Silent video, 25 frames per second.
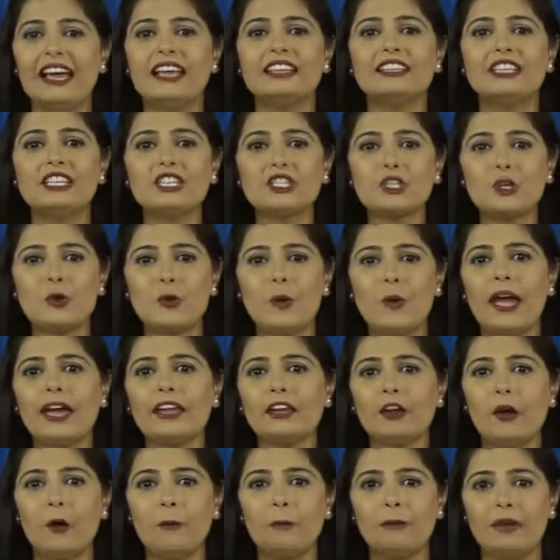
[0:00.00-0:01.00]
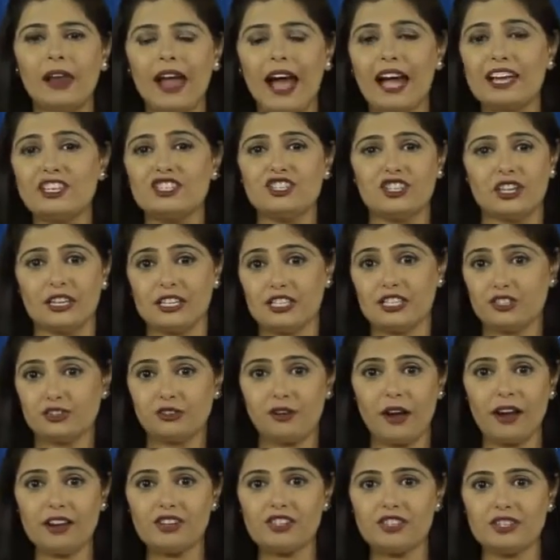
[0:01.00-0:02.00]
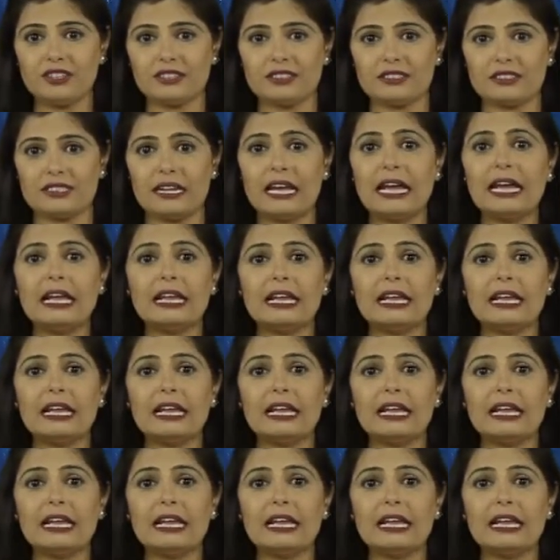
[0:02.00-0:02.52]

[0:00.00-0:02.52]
The square obliges structures